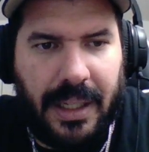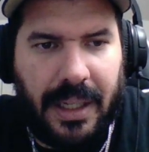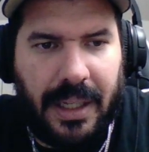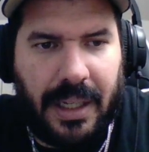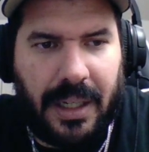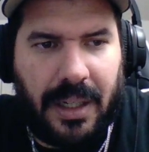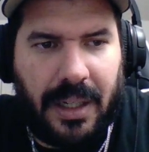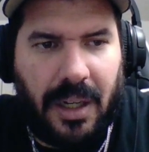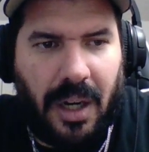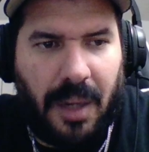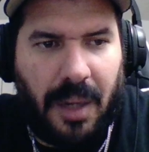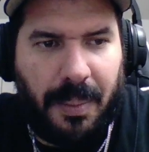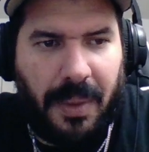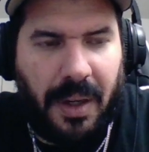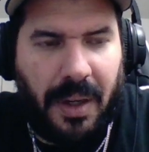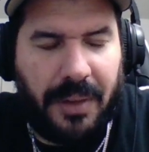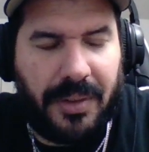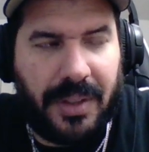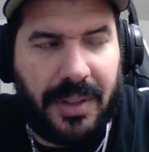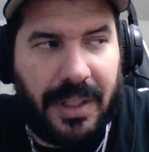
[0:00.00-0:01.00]

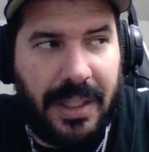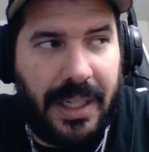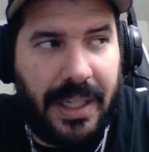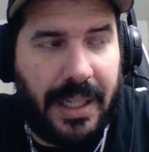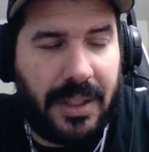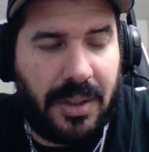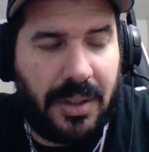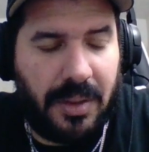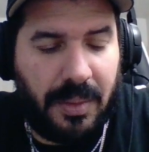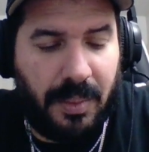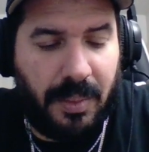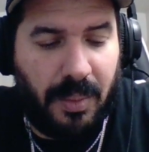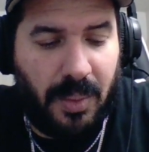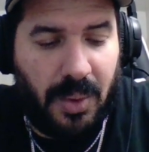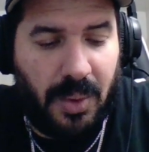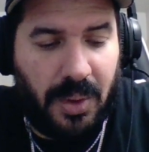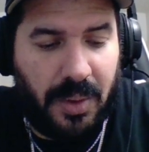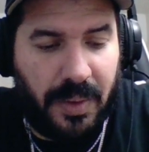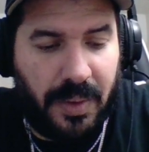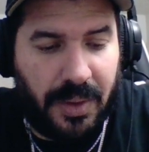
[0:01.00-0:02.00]
Karpov's next
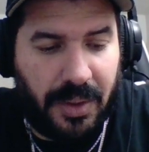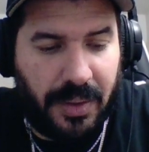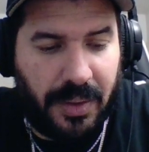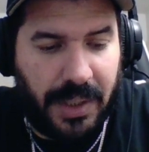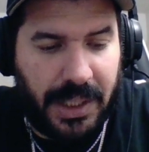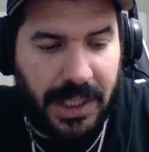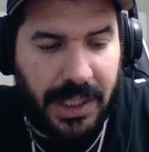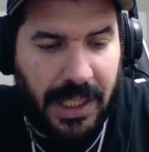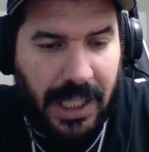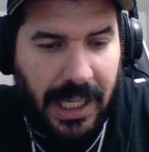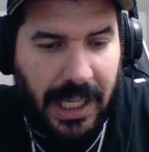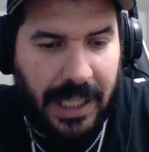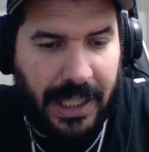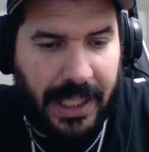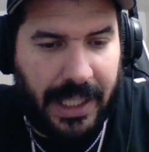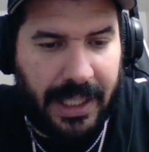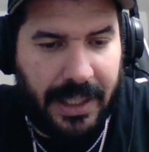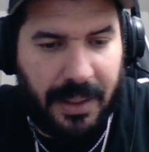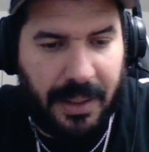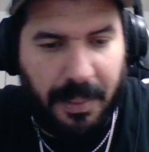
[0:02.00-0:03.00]
move is going to
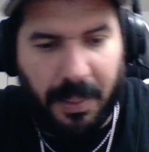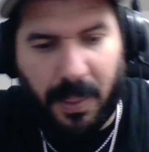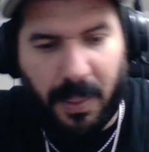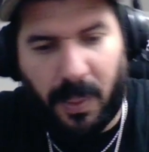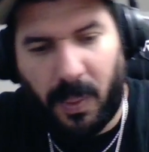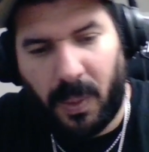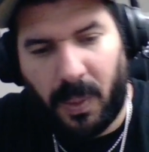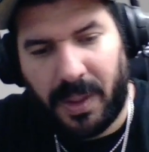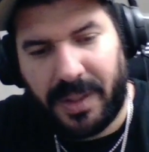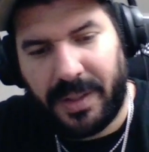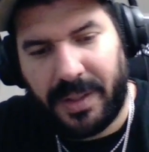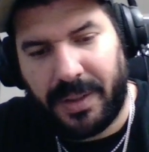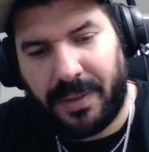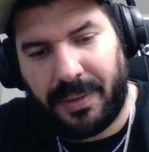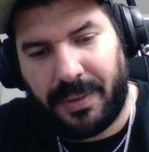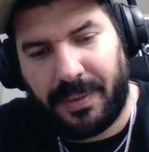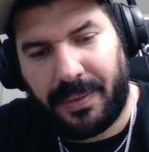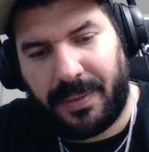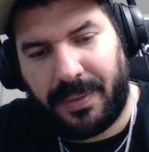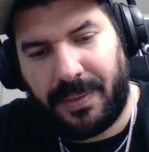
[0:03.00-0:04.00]
highlight an important
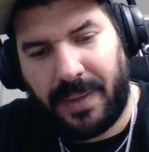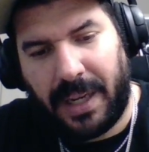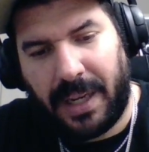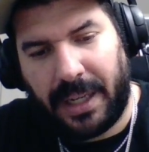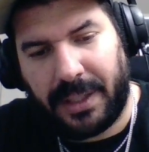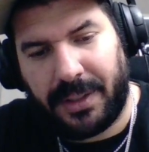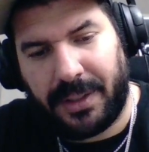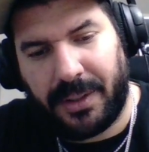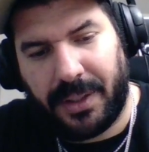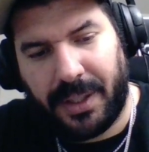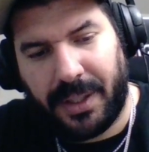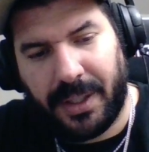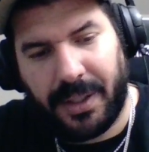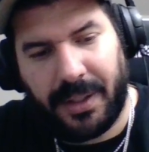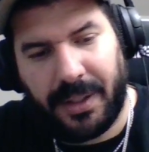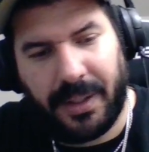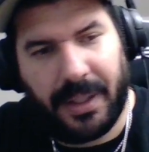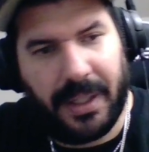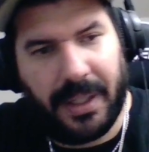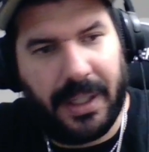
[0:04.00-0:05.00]
factor
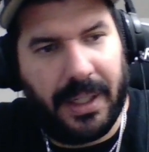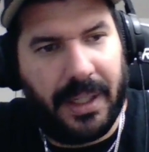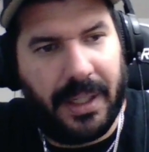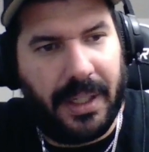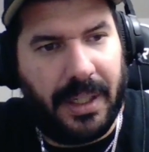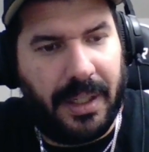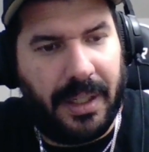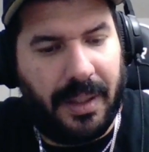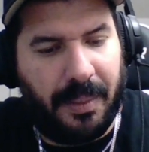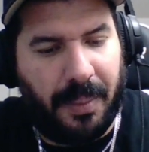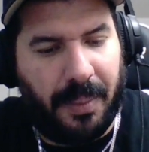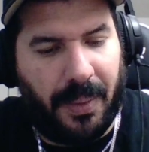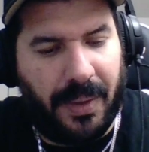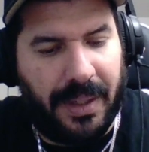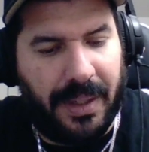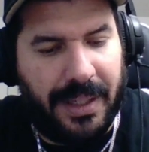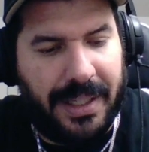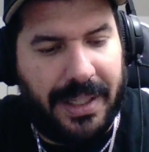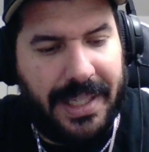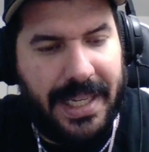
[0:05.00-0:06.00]
here.
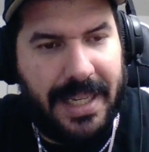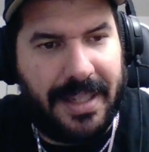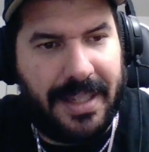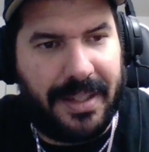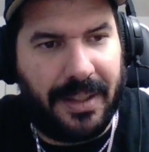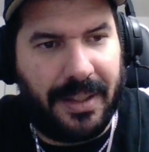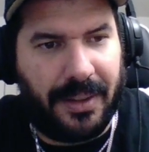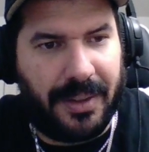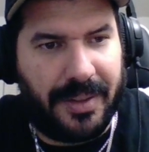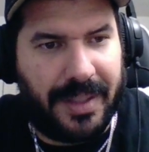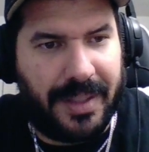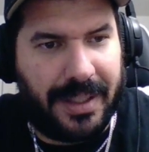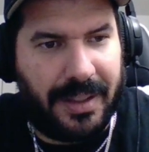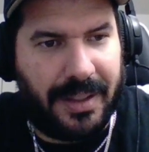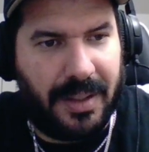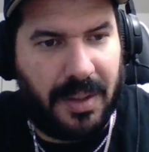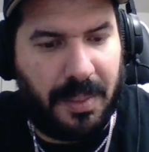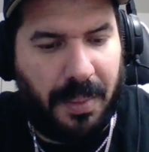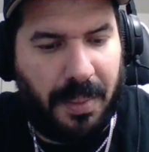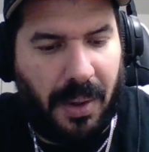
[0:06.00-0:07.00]
Important detail is that
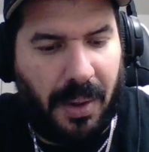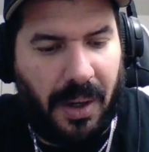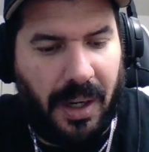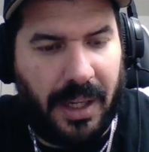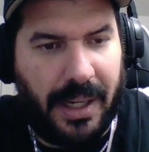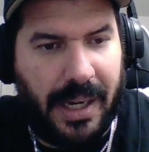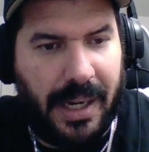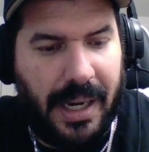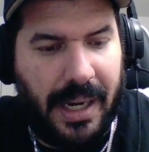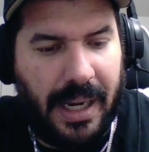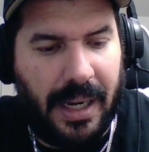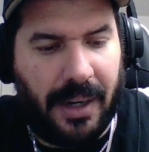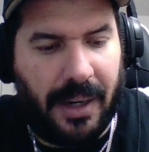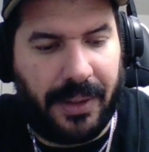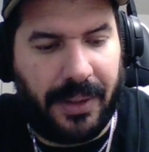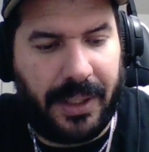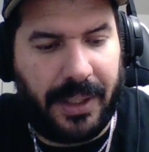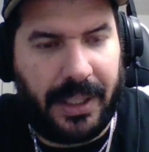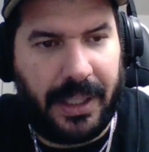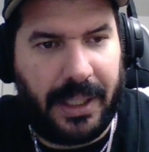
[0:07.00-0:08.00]
this pawn
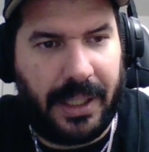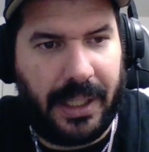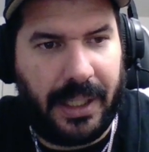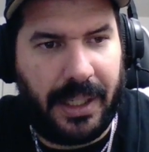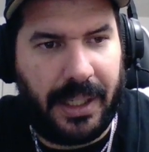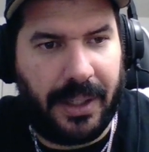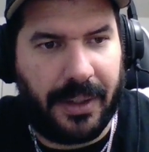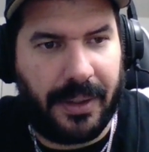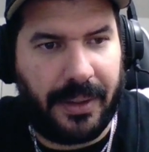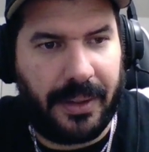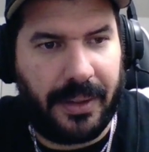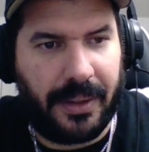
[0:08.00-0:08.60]
now here